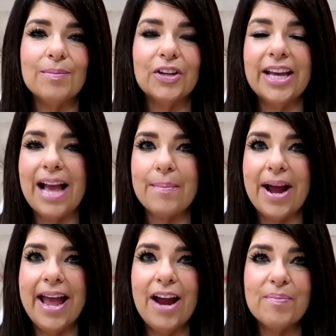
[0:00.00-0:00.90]
looking at
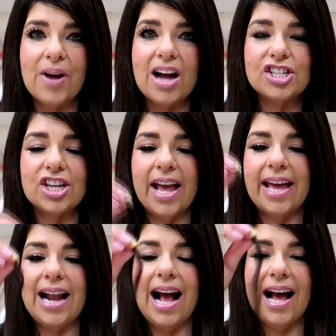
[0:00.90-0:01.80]
my hairbrush
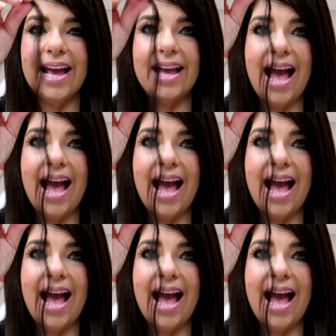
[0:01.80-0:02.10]
and I